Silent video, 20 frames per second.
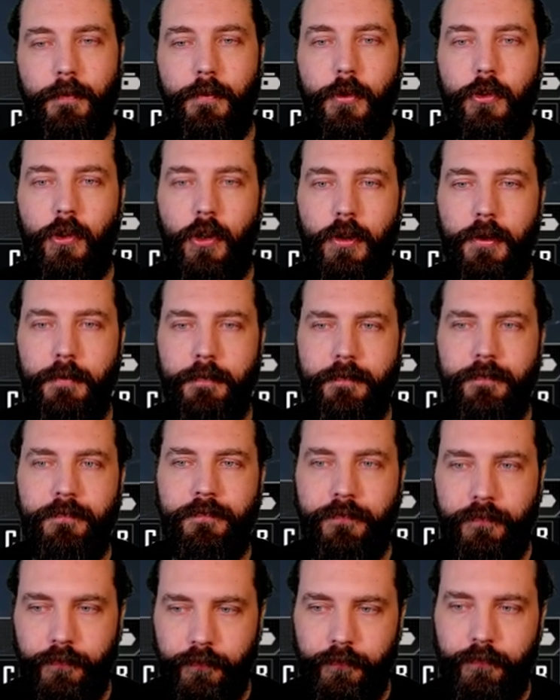So
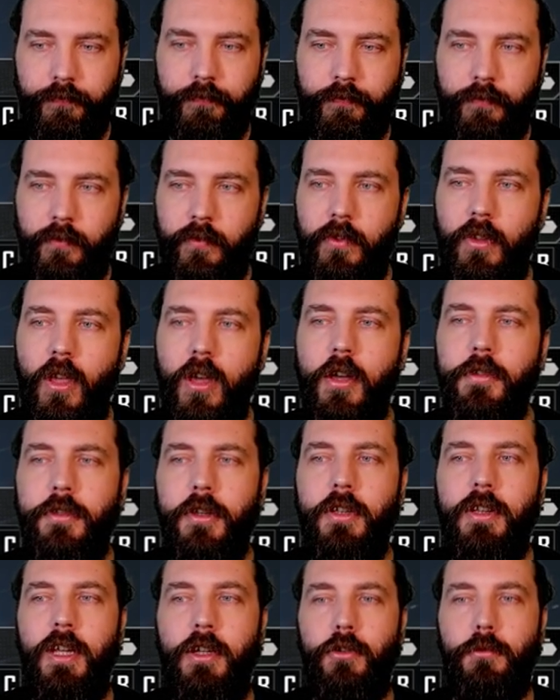I
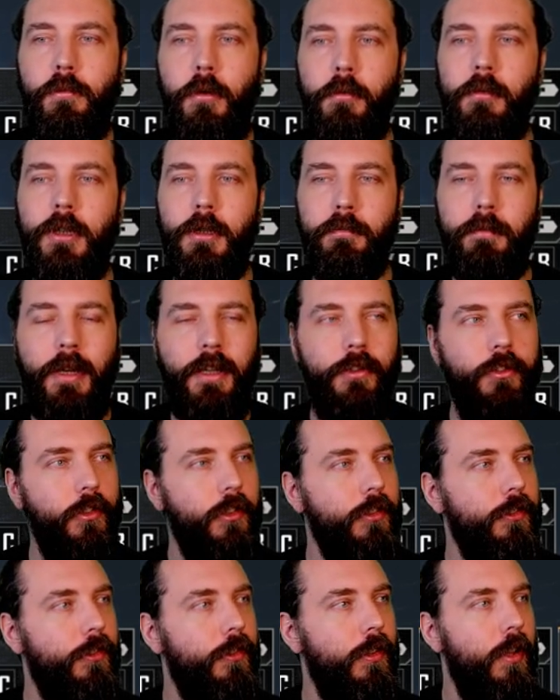think that's probably best
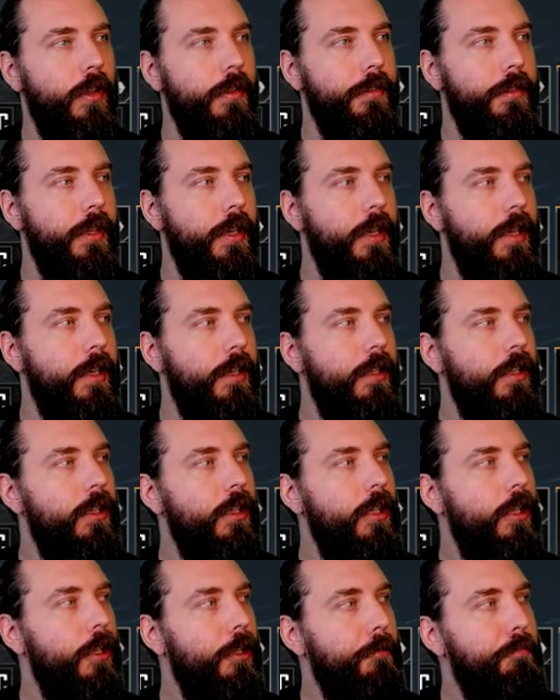in slot there.
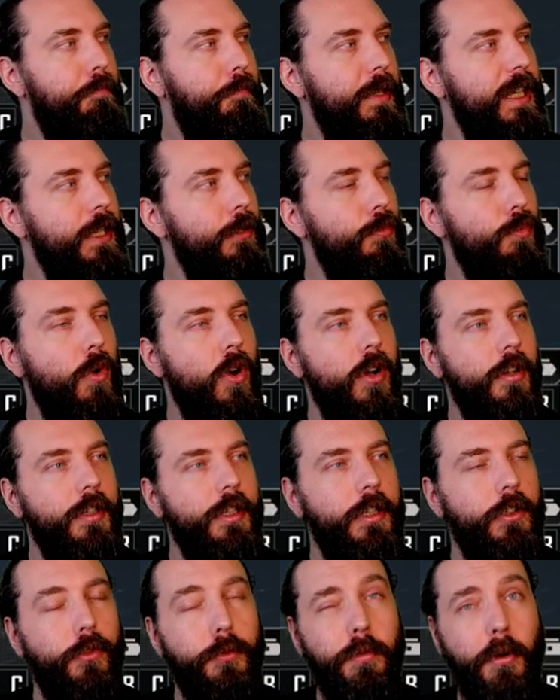
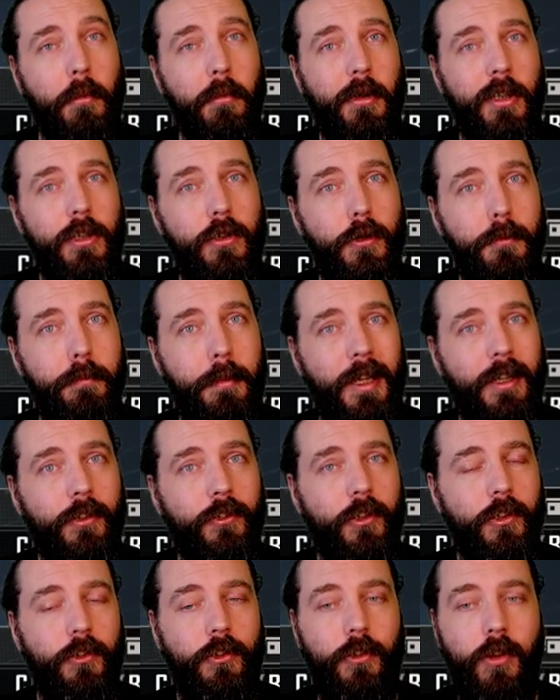B1 is probably your
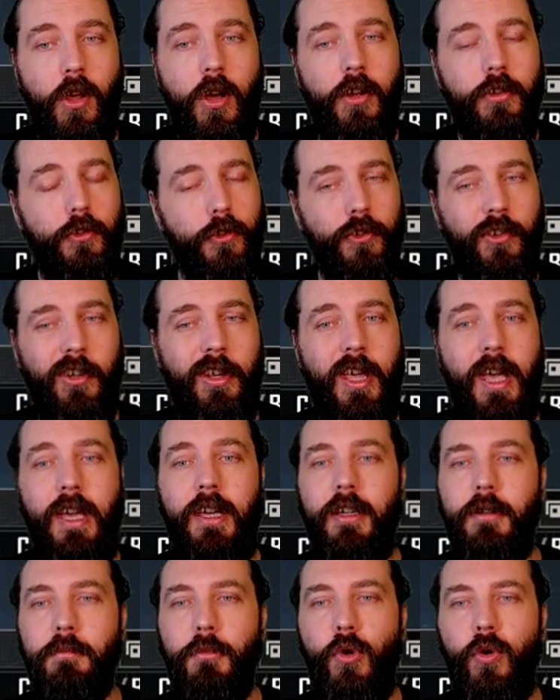best in slot, just
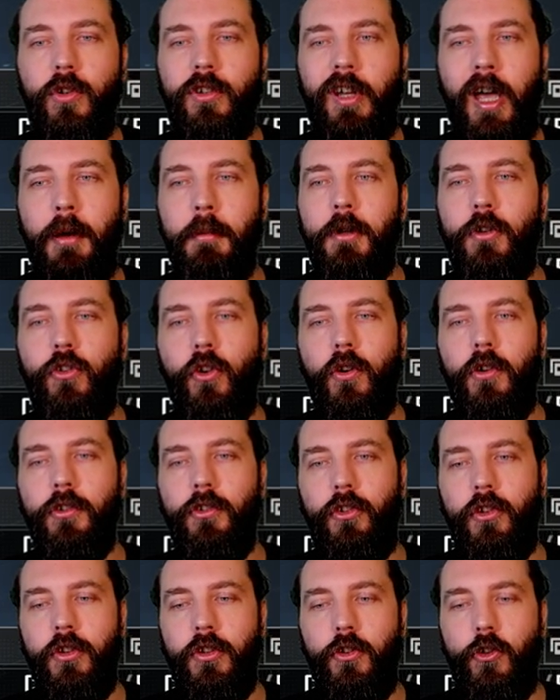getting more damage
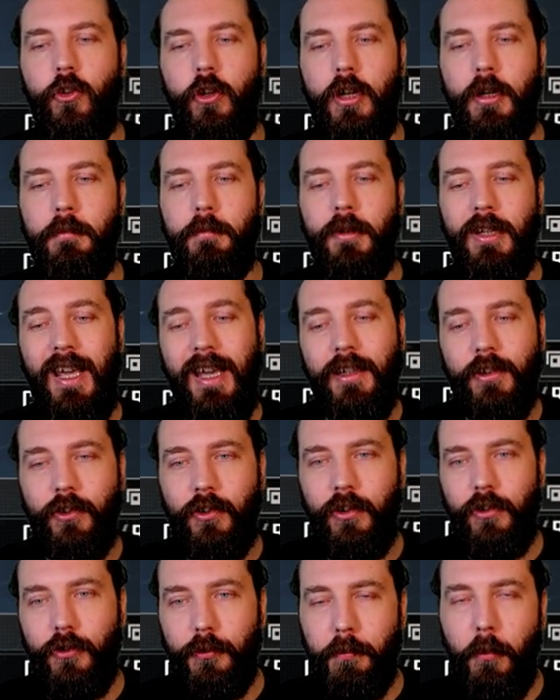onto the ship.
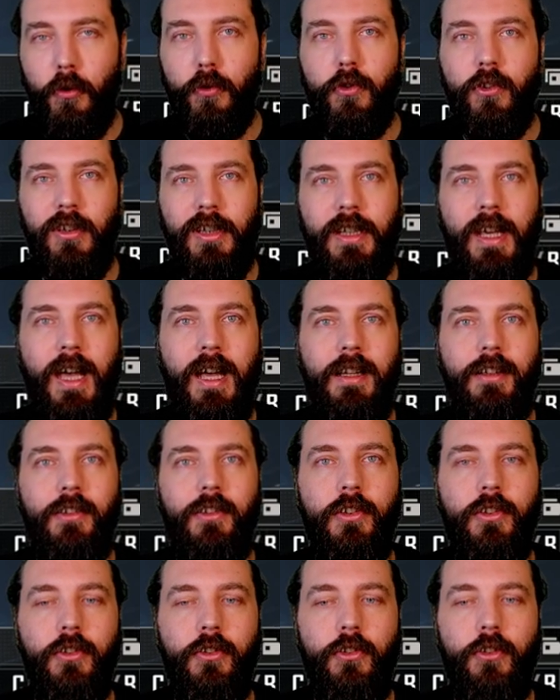Yes, it's mostly
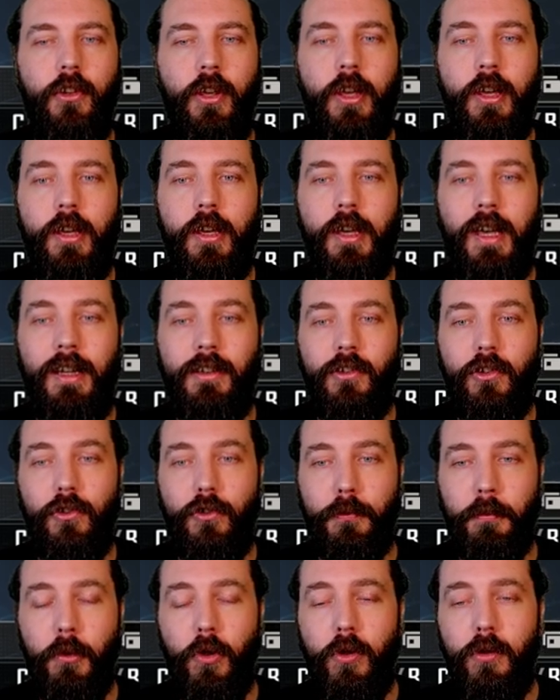
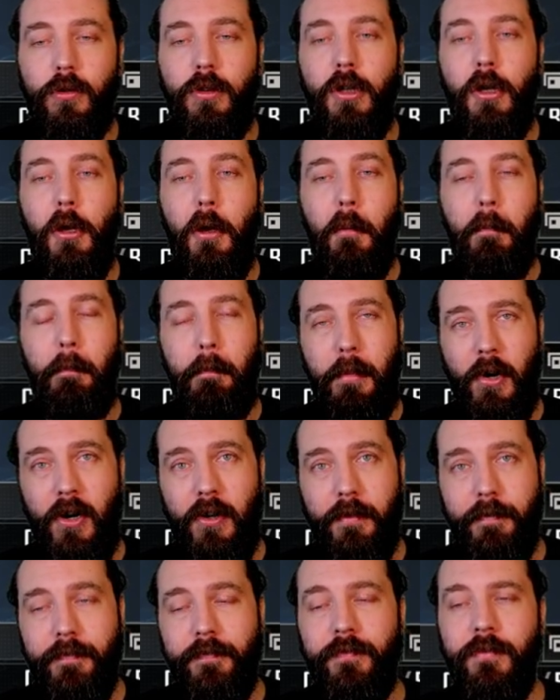anti-small,
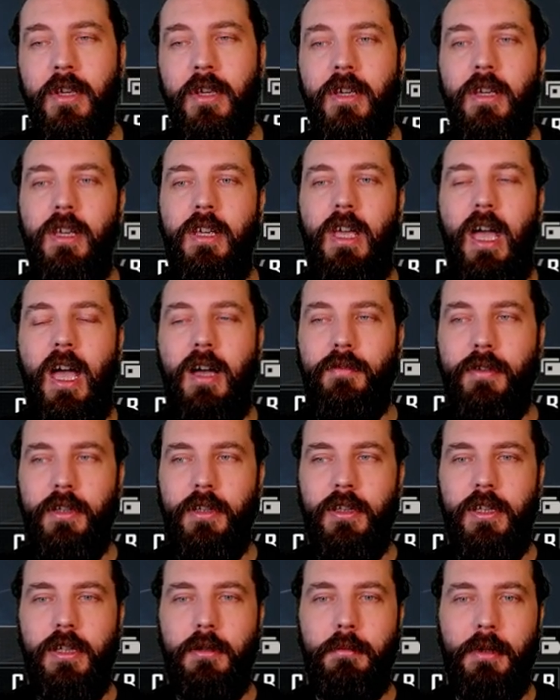but
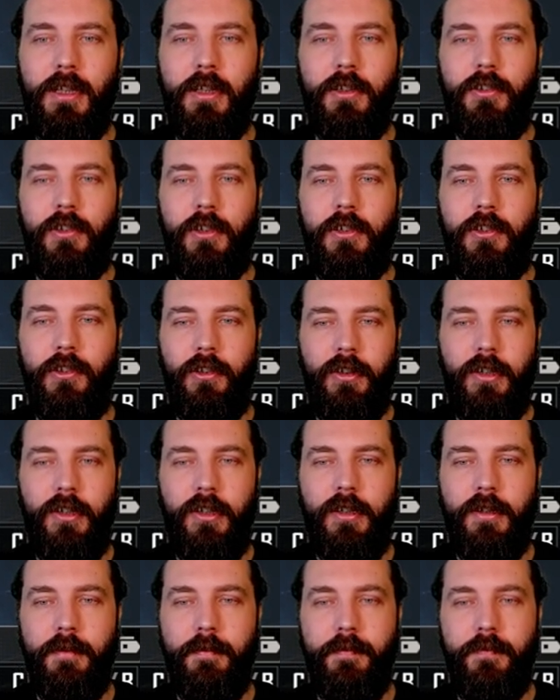having the ability
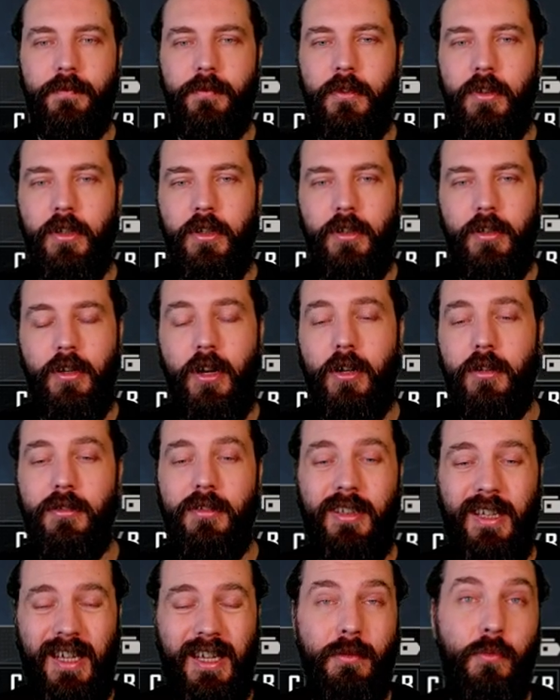to, you know,
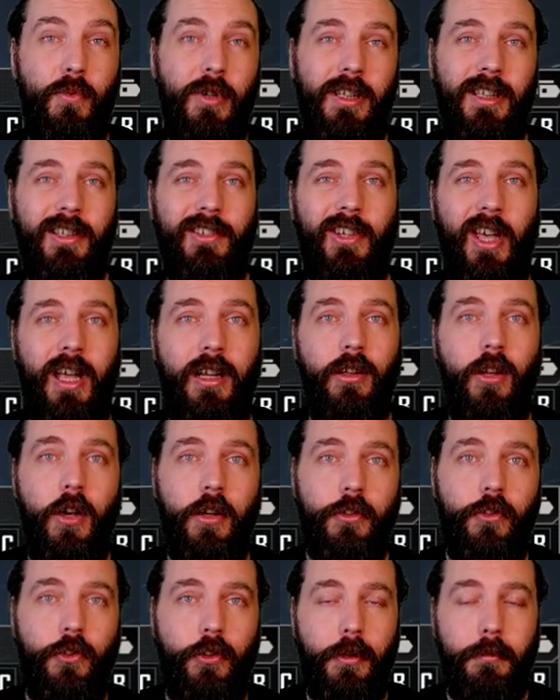it will attack
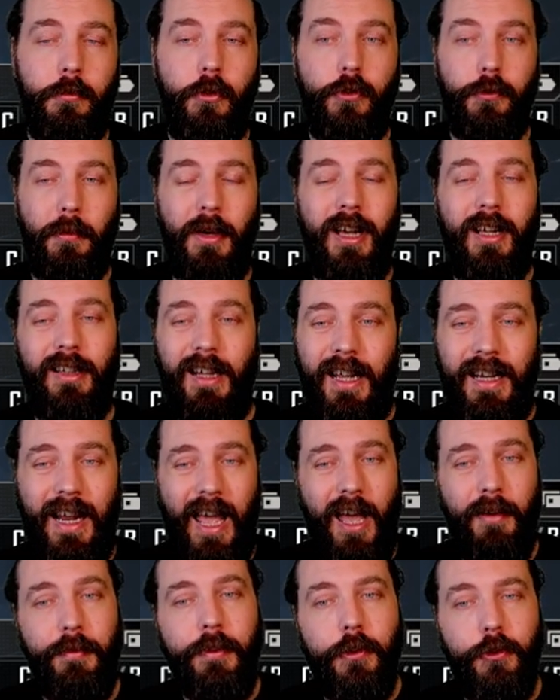large ships as well, and
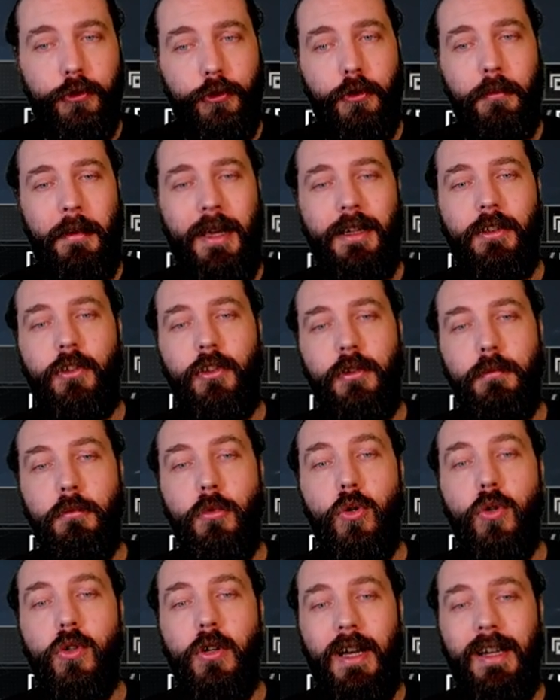having some
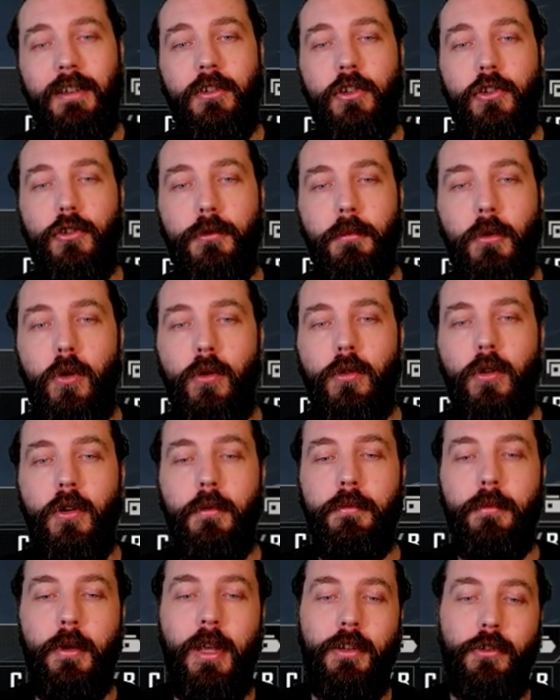
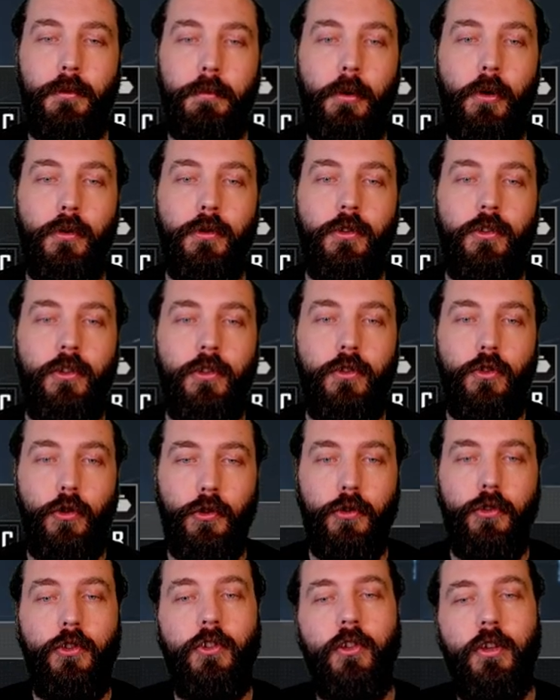anti-small as opposed to
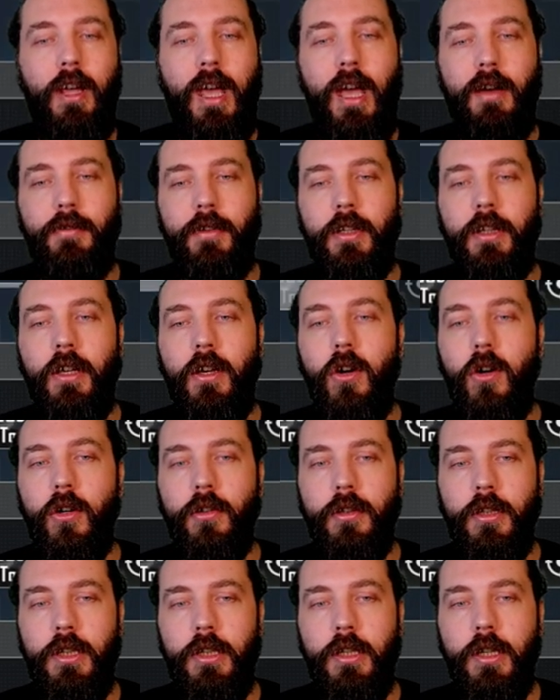just having it
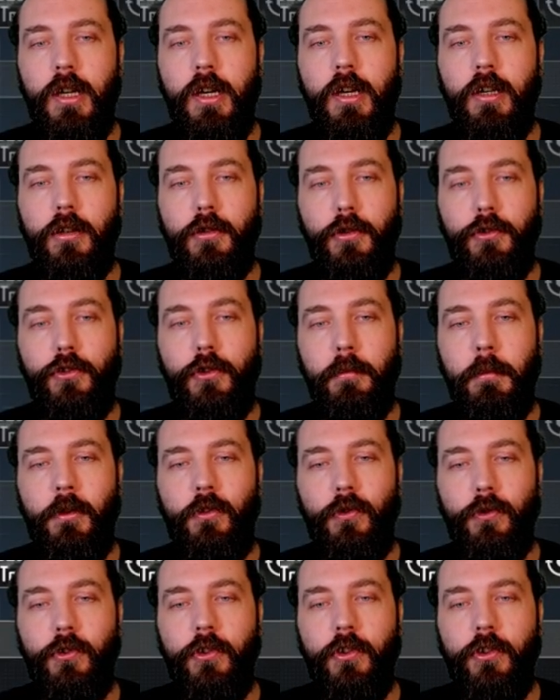on the cluster
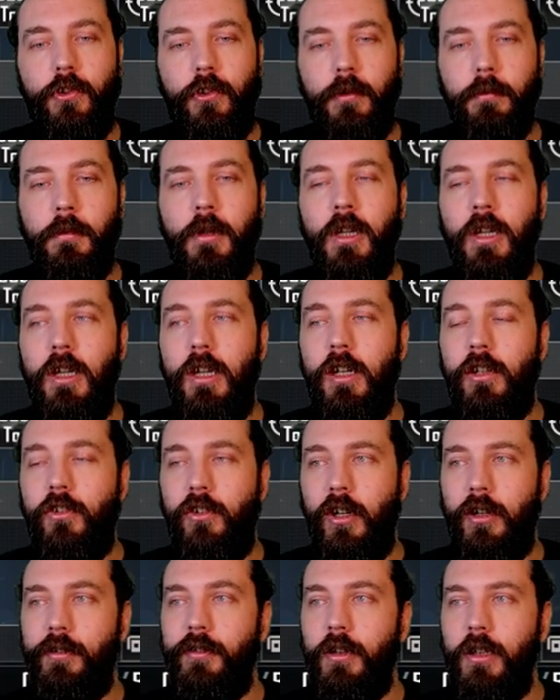missile system is
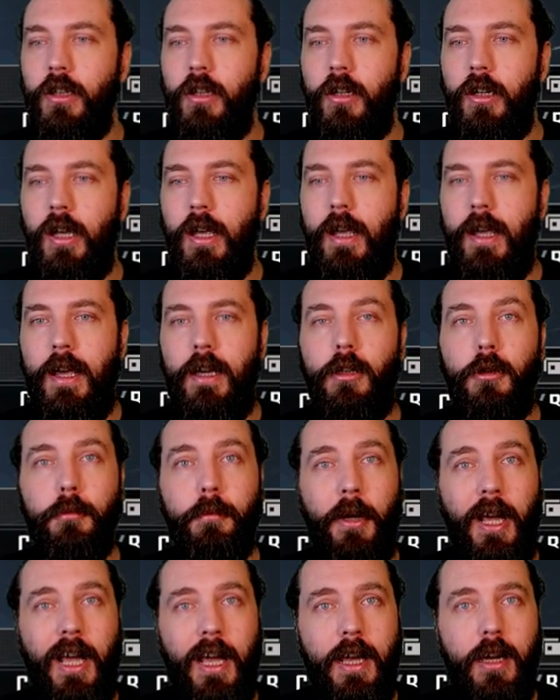definitely going to help
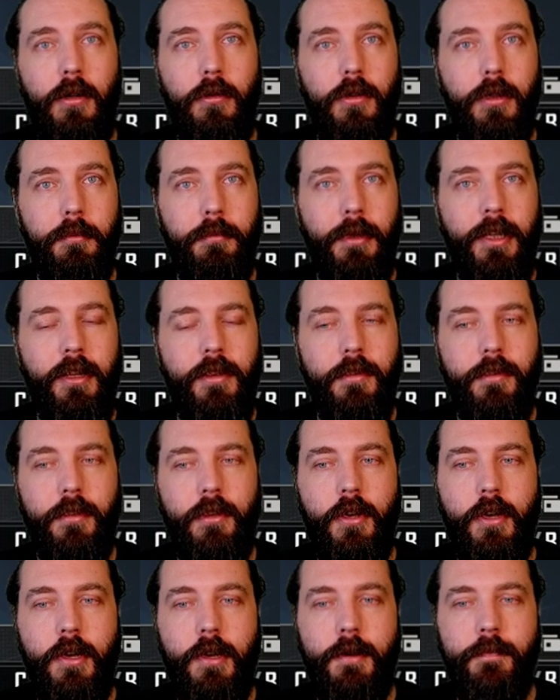out a bit
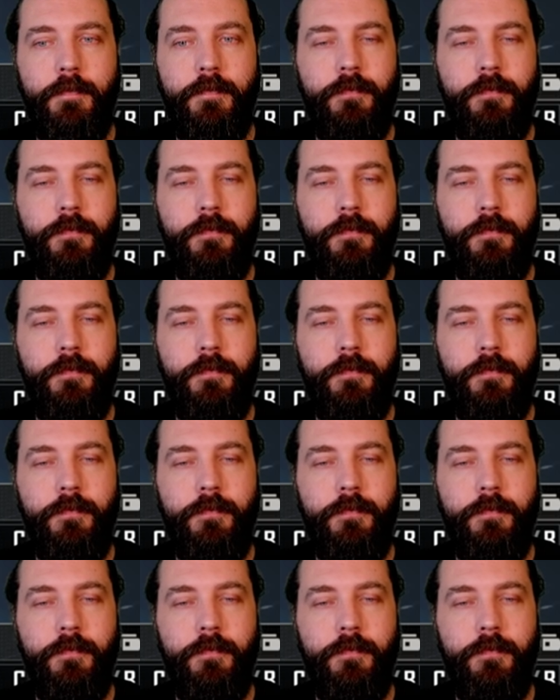there.